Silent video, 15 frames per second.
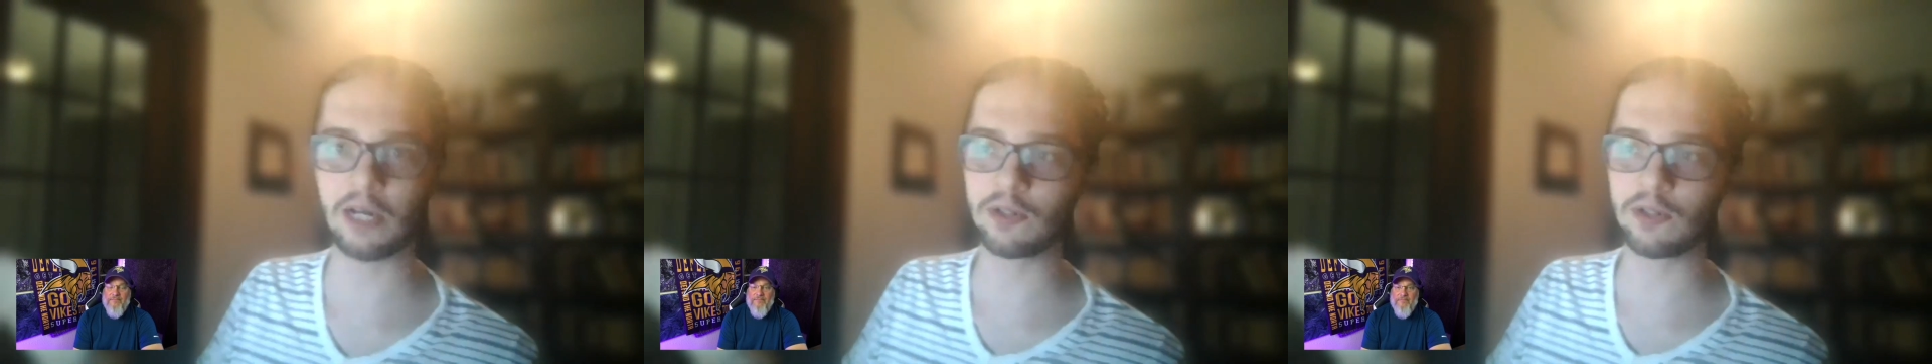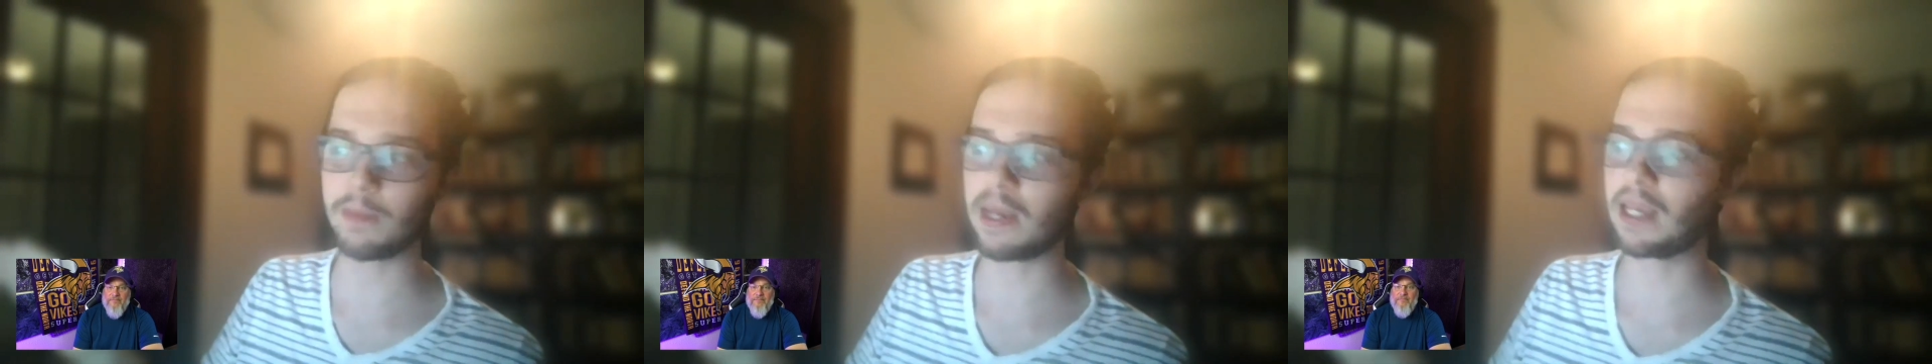
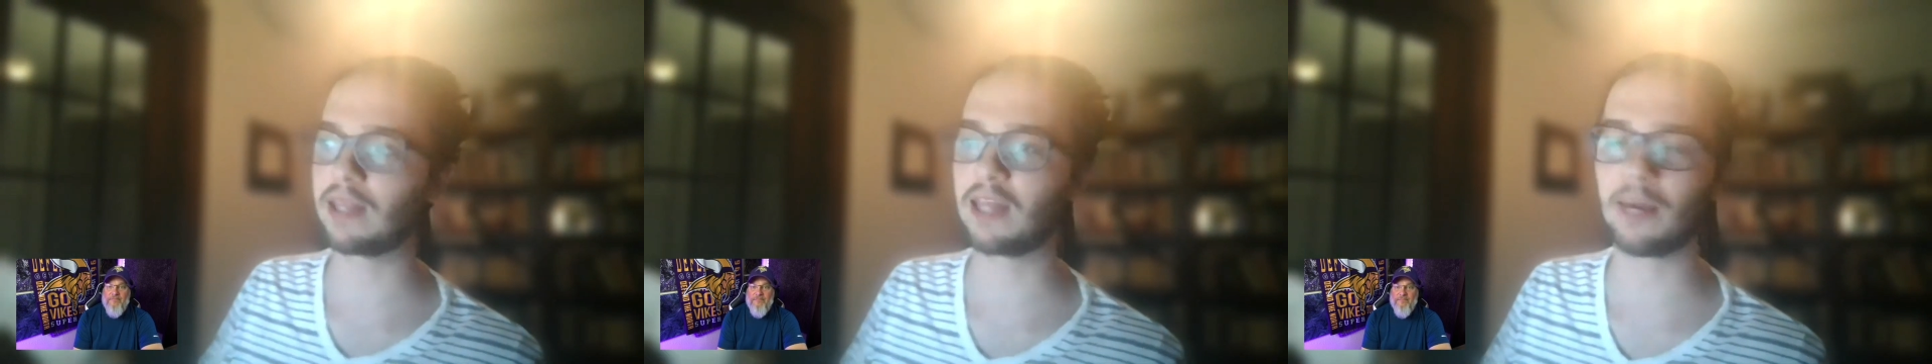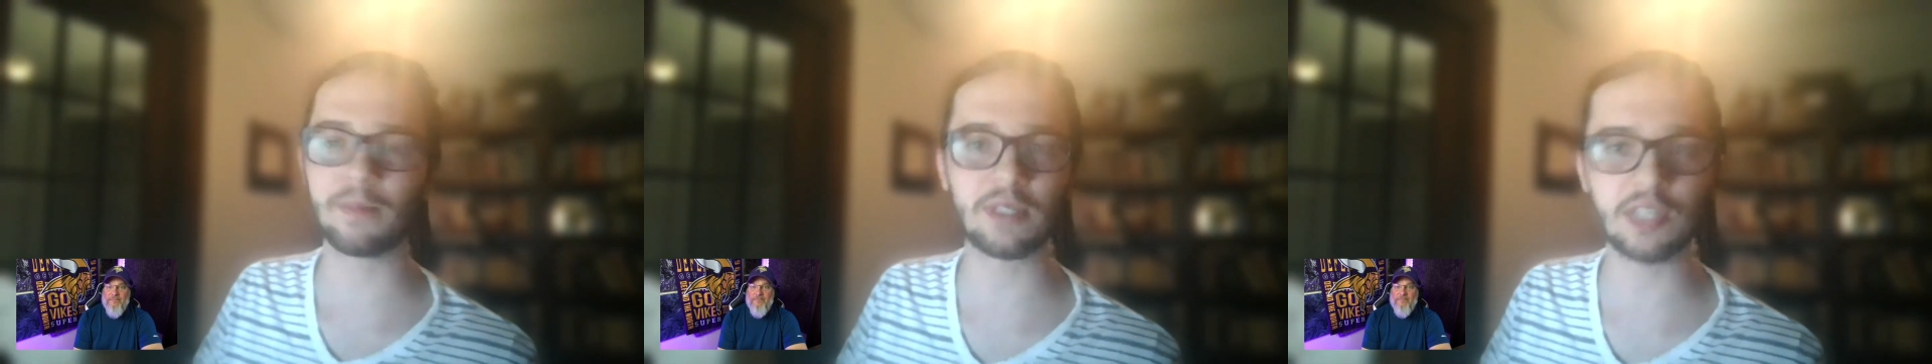How is he
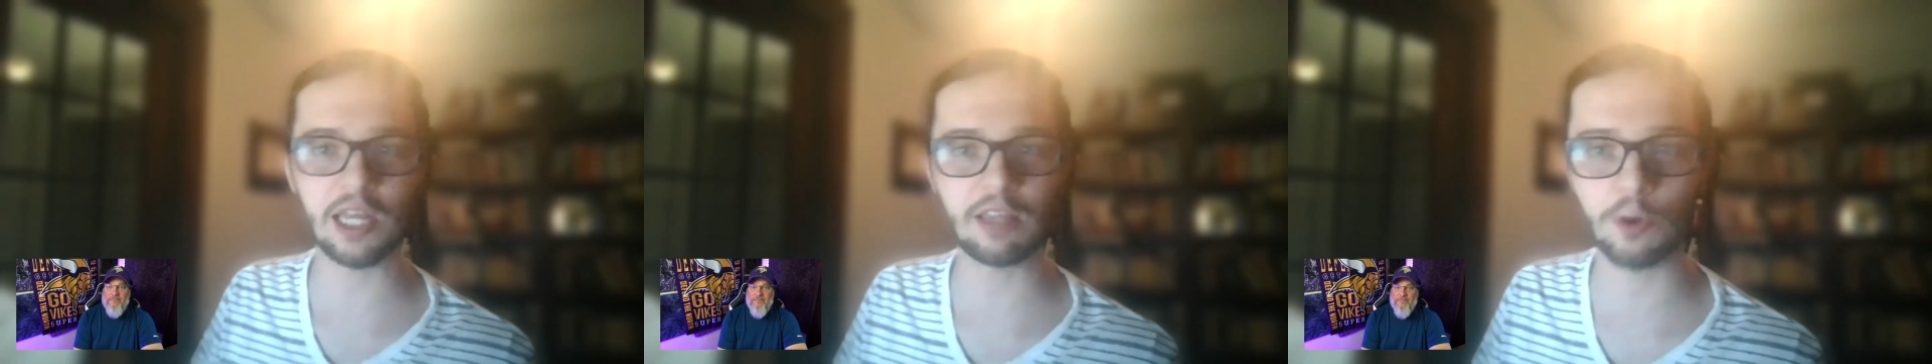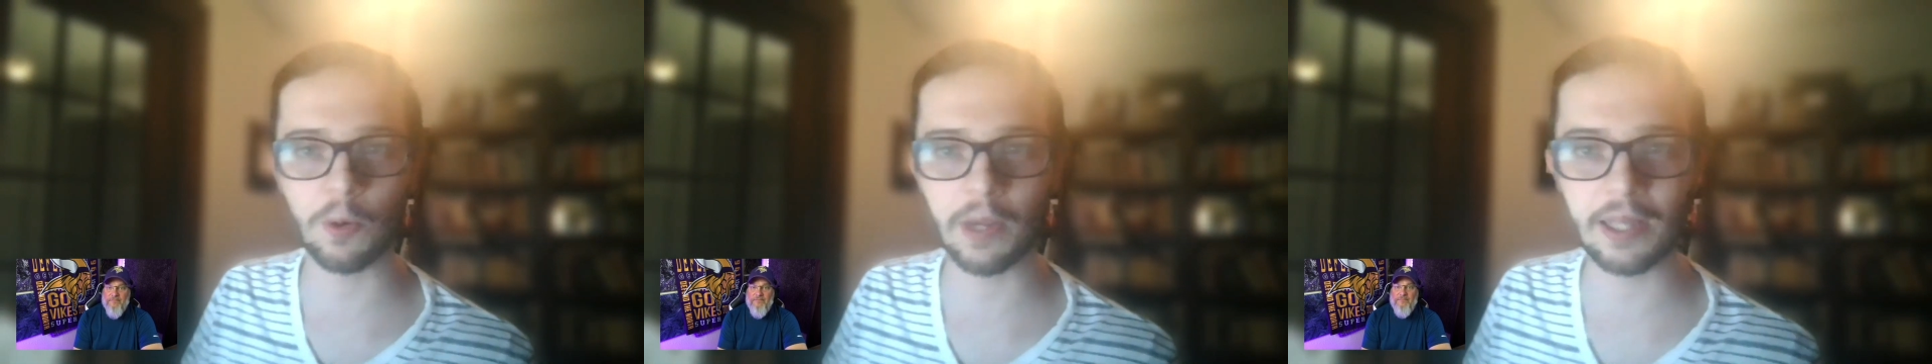making that
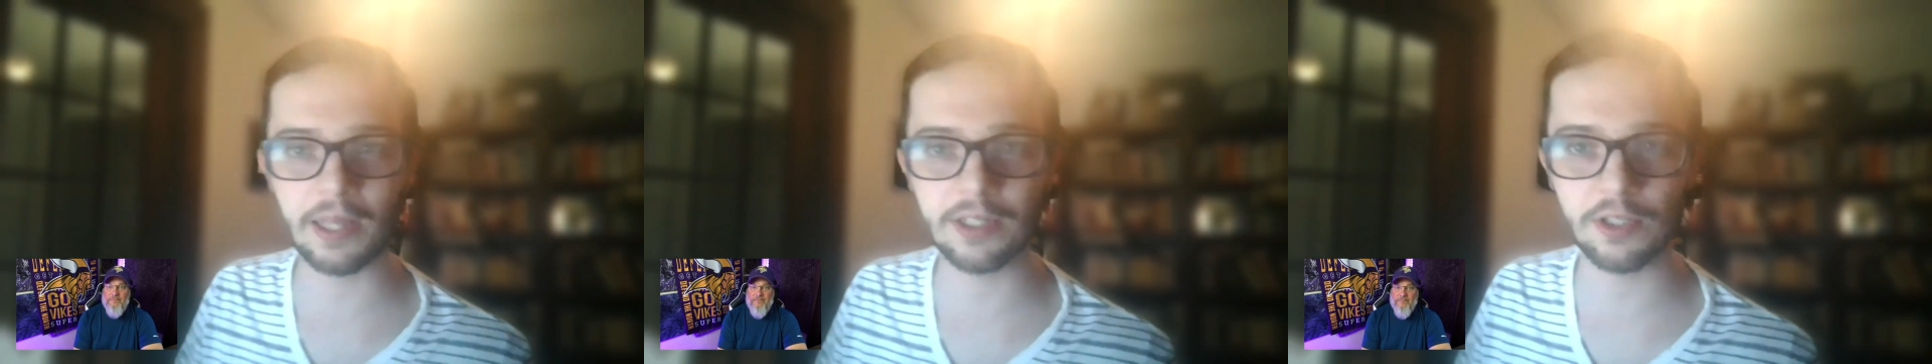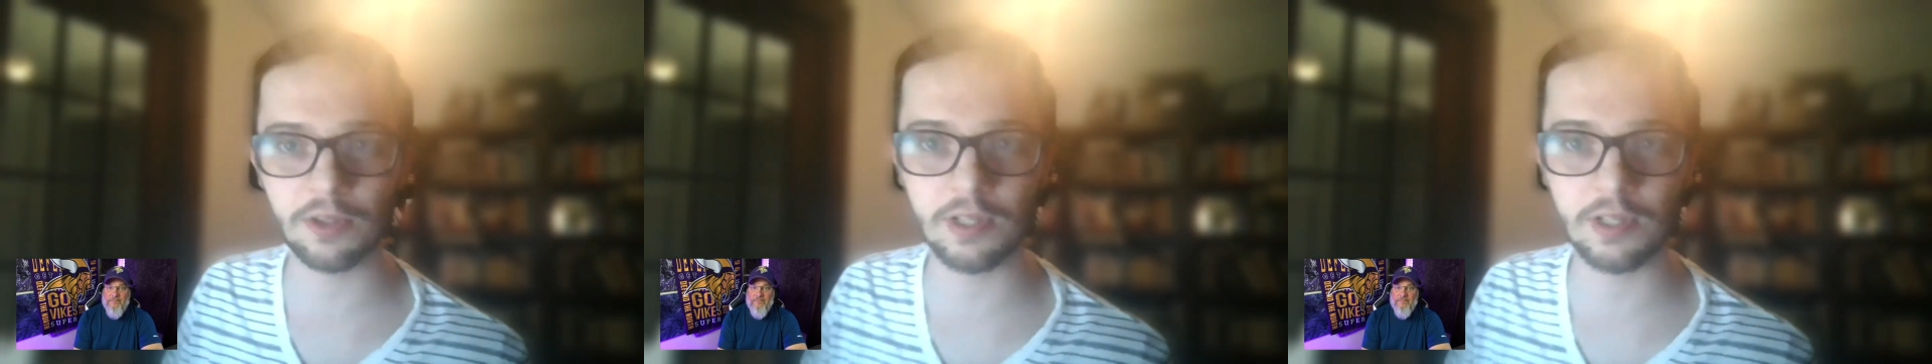mistake throwing it